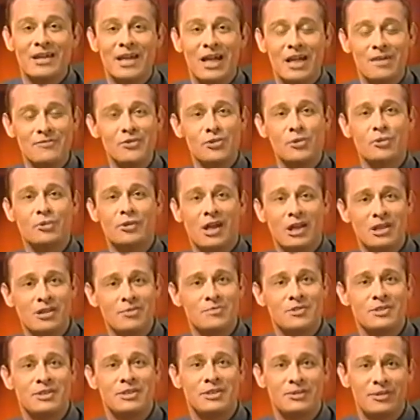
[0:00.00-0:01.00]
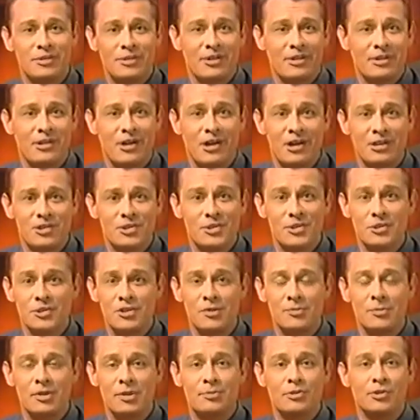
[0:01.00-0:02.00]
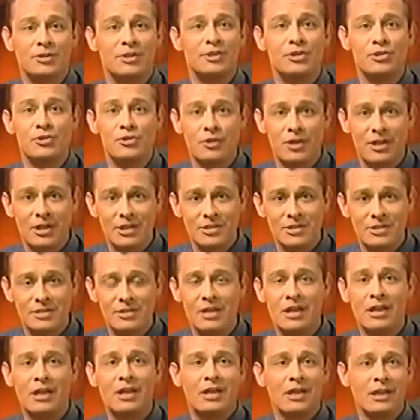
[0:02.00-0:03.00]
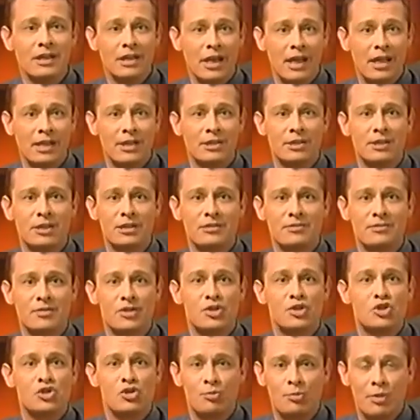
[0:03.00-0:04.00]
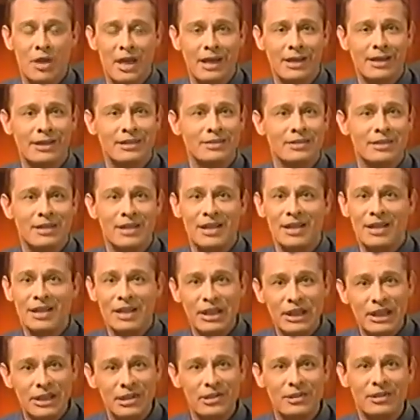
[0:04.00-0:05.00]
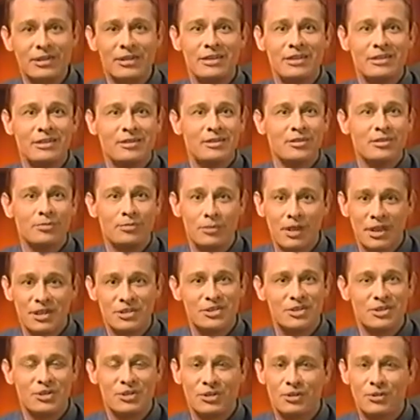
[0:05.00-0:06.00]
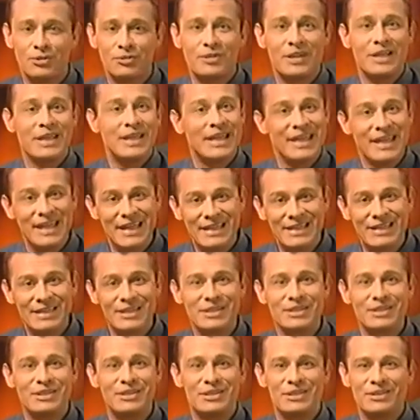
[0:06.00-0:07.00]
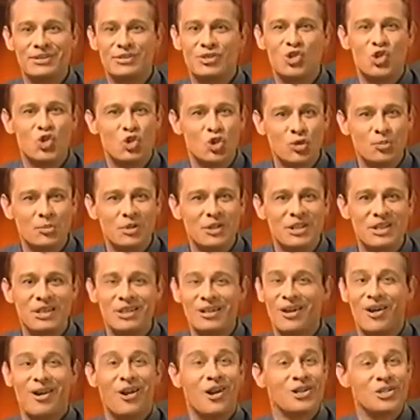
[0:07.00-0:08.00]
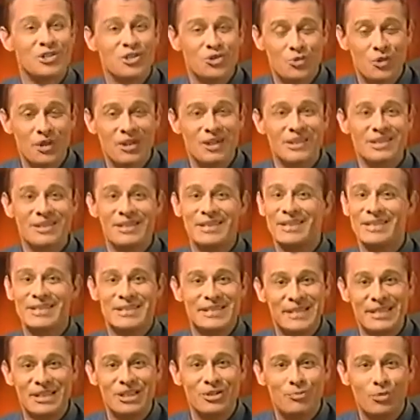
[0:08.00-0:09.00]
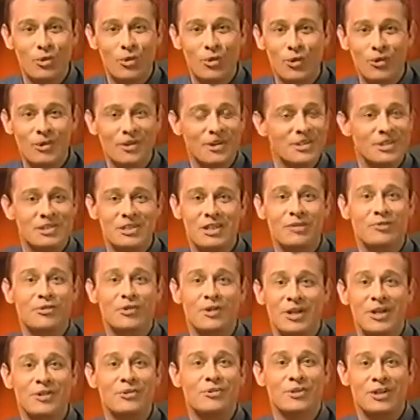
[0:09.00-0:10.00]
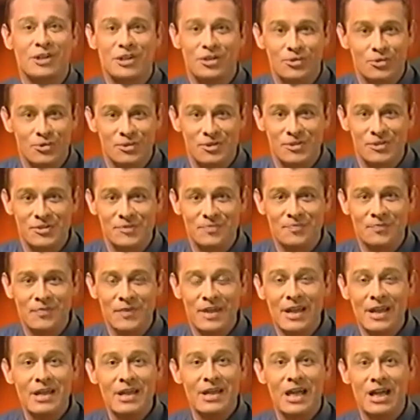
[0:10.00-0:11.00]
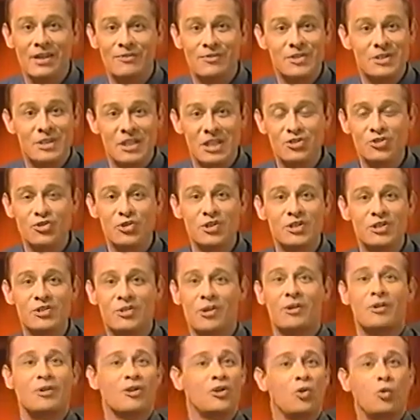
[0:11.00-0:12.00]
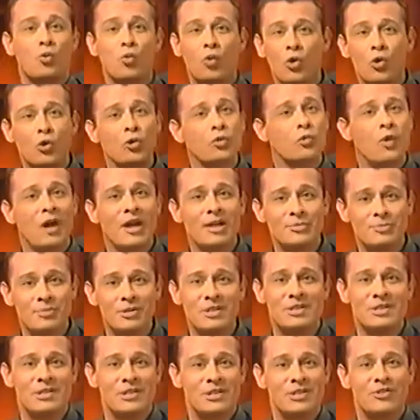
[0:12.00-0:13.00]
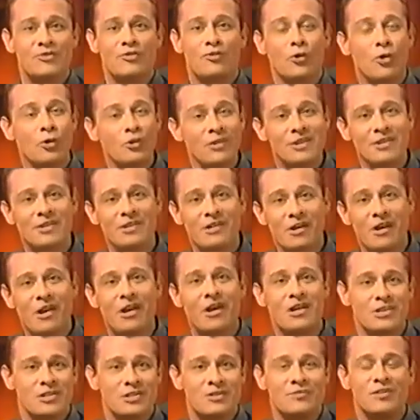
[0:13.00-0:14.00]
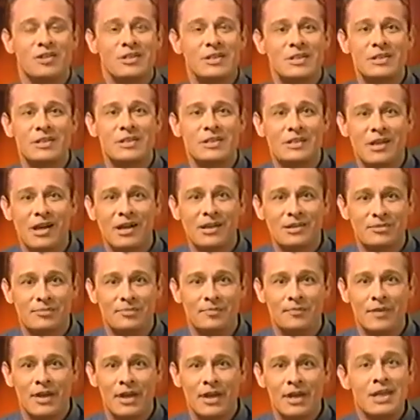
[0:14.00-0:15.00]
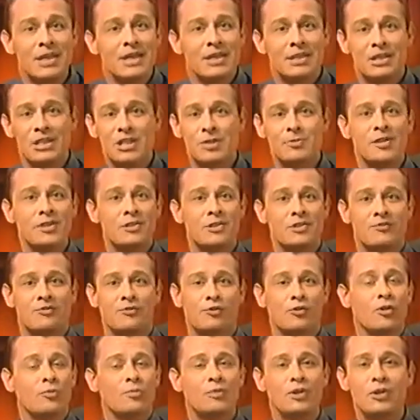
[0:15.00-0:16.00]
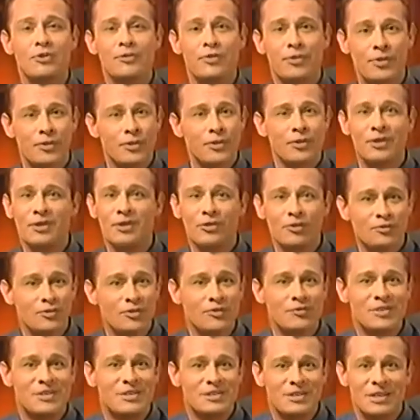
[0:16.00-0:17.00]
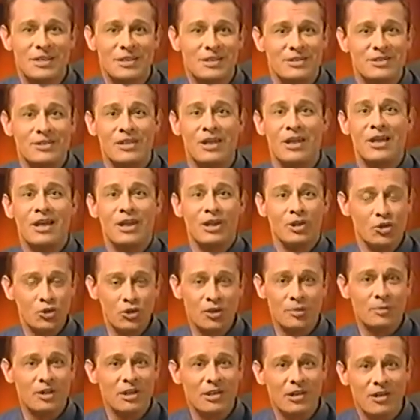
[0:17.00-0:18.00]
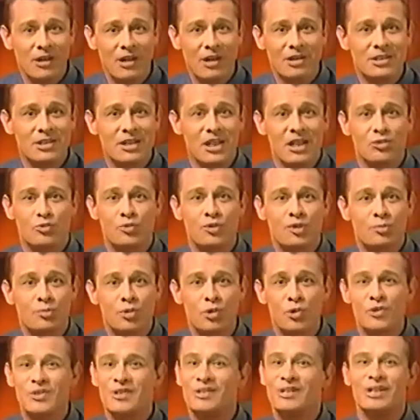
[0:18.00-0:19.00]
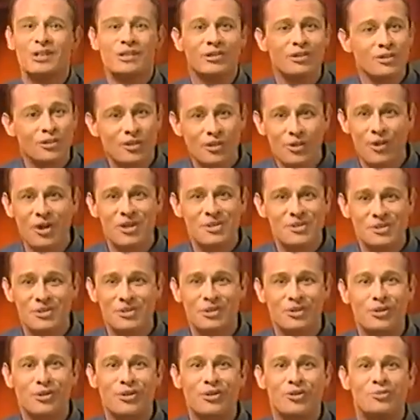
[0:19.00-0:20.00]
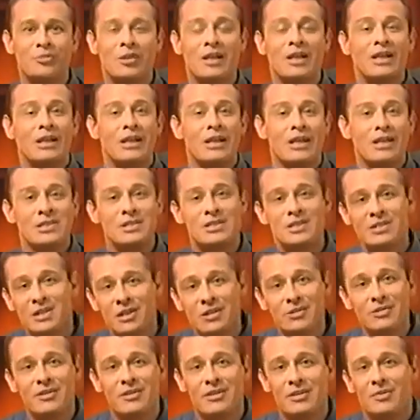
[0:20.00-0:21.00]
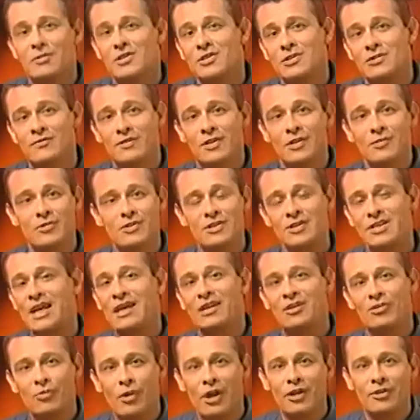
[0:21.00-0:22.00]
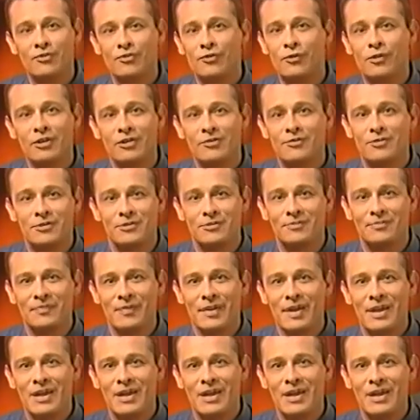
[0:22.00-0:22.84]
I've sold items in internet auctions to people in the US, Canada, Japan, Italy, Mexico, England, Germany, Australia, Singapore, and several other countries. I've essentially started a worldwide business for only the cost of listing an item. This means that for a mere 30 or 50 cents, you can make contact with a person clear across the globe and sell to them as if they were standing right in front of you.